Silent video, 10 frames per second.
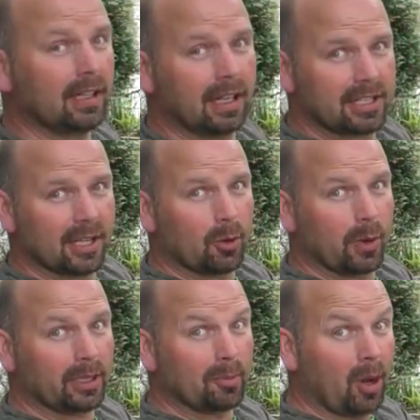Let's see how
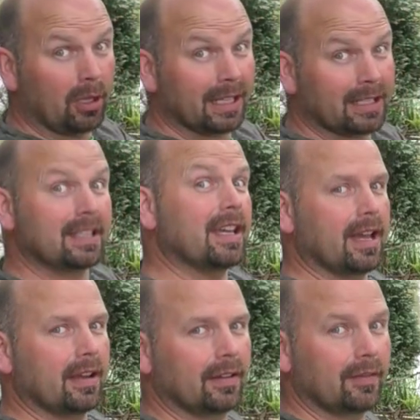quick the ball gets
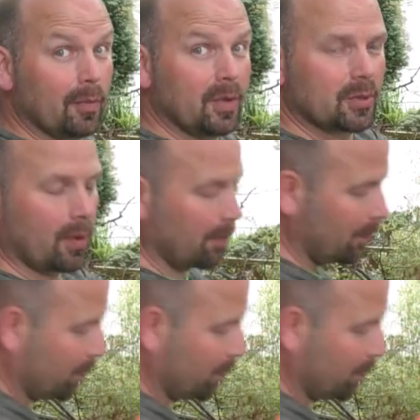there from this one.